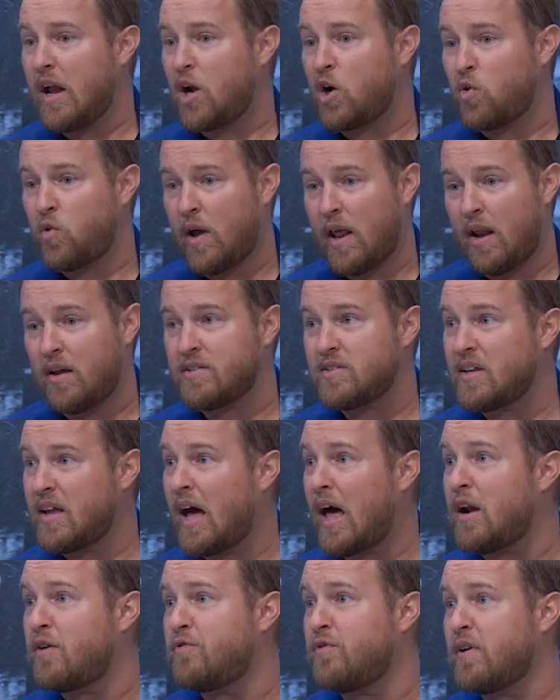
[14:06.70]
I cried out to
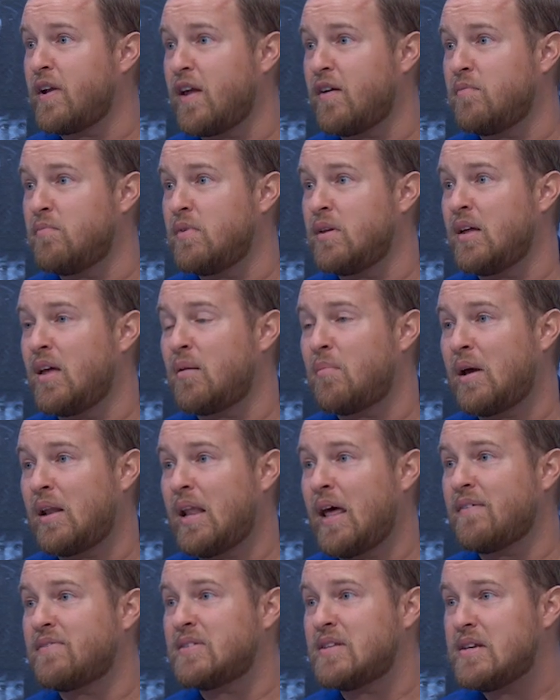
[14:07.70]
God to forgive me, and my
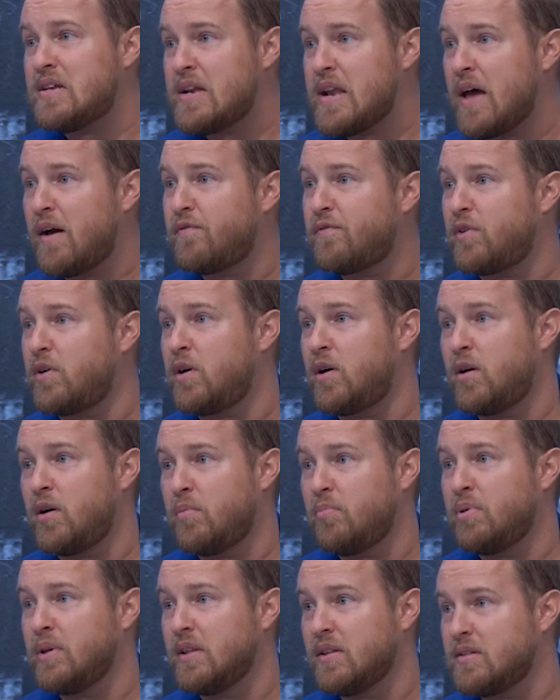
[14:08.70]
life's never
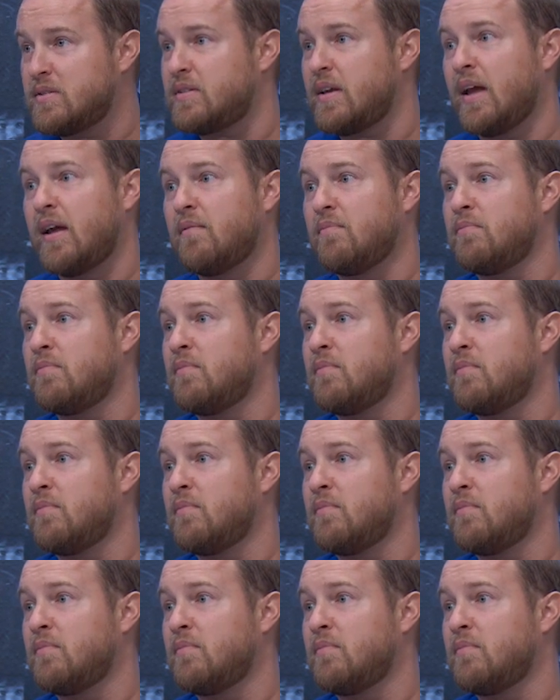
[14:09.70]
been the same.